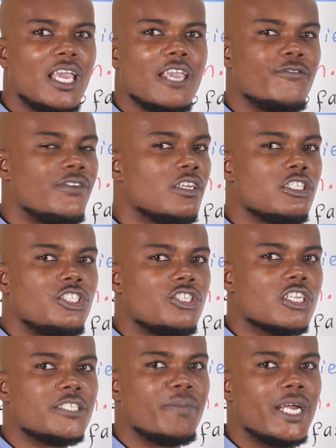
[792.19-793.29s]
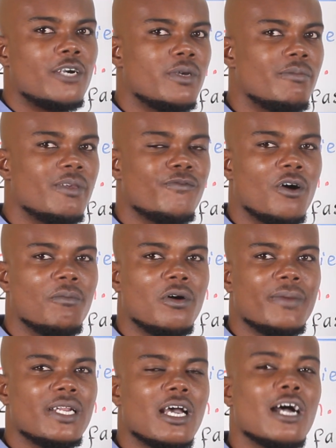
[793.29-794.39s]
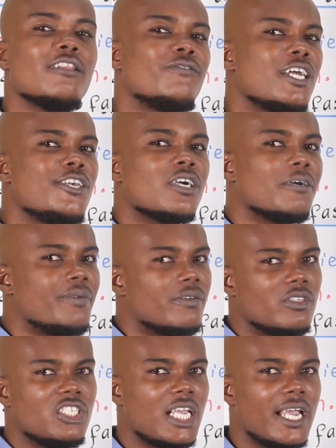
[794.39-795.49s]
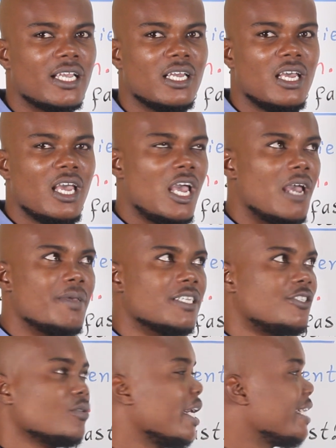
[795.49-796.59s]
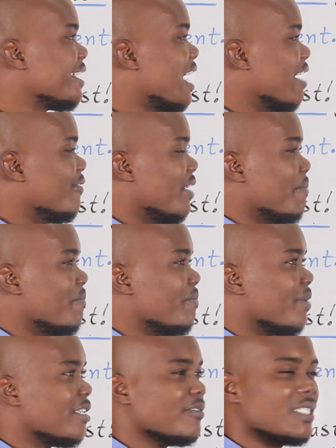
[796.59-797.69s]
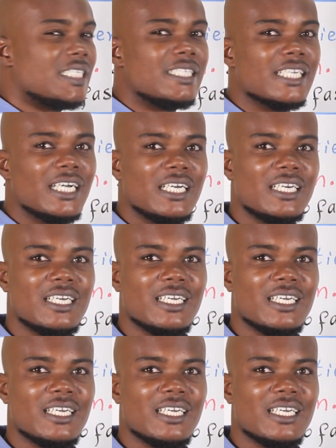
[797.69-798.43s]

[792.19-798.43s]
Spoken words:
If you'll just bear with me for a moment, I'll file you a copy of the check. Mais sou rete avè m pendant un titan,